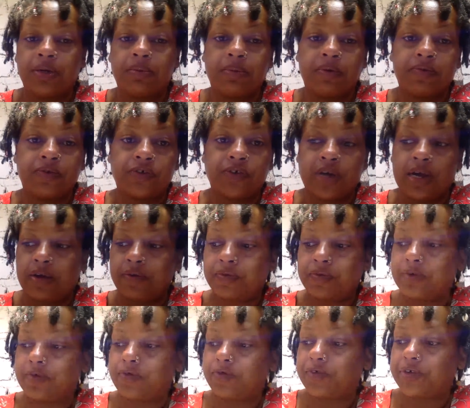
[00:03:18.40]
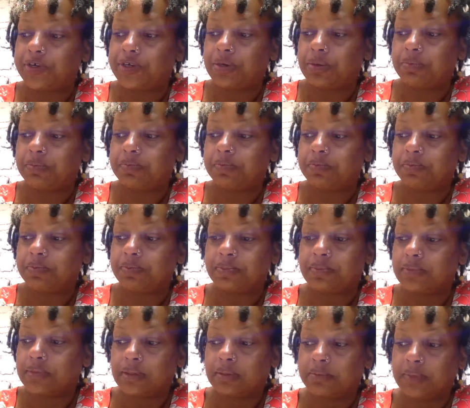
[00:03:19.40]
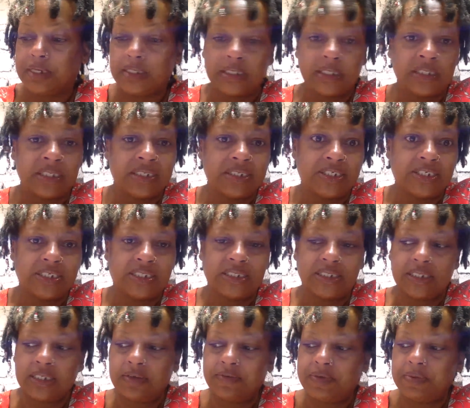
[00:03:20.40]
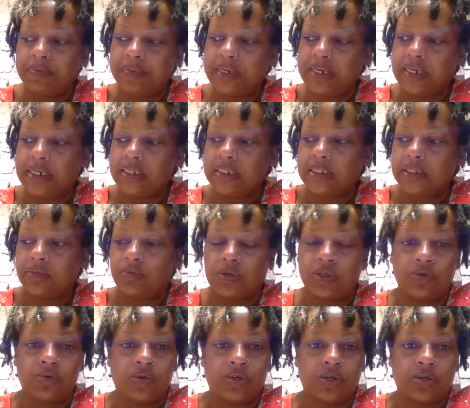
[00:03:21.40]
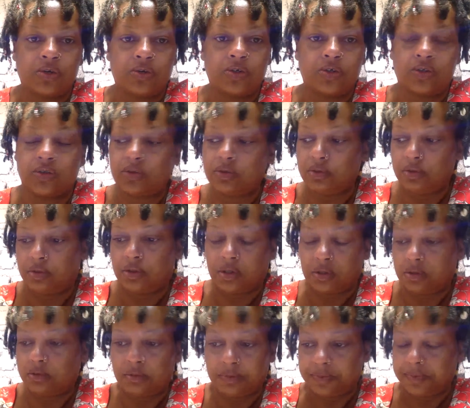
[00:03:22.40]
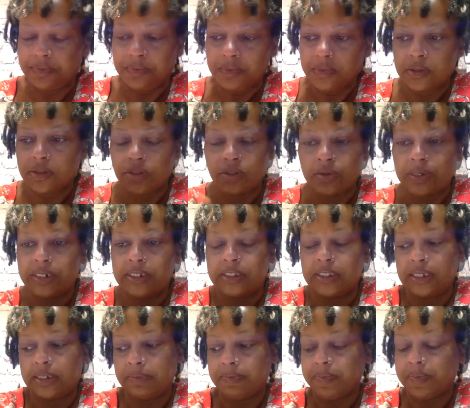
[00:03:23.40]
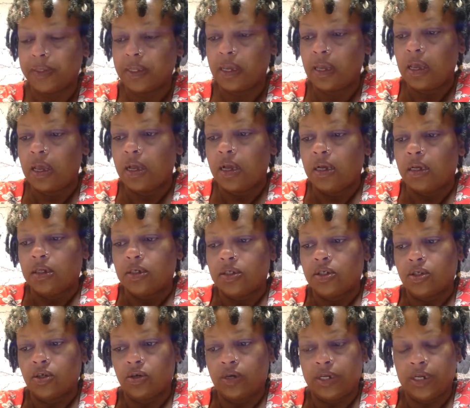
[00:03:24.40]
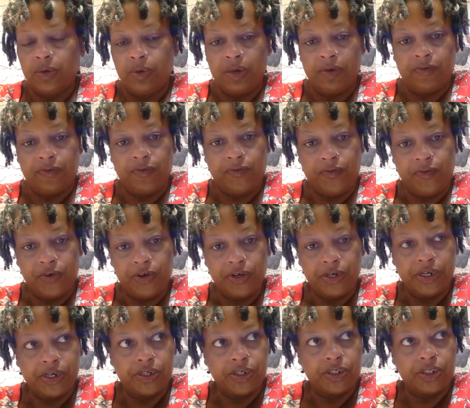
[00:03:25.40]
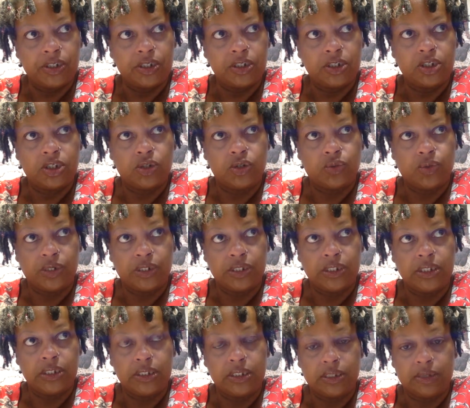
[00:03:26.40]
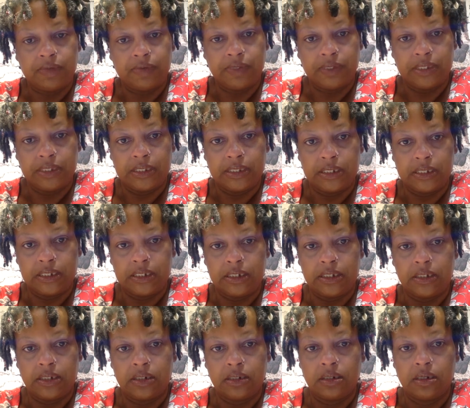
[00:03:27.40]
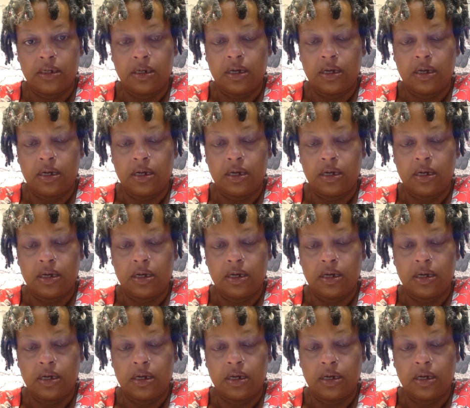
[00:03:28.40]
of travel, freedom, basically just to live in peace when you want to go, you know, do anything. So, anyway, for 4 years since 2017,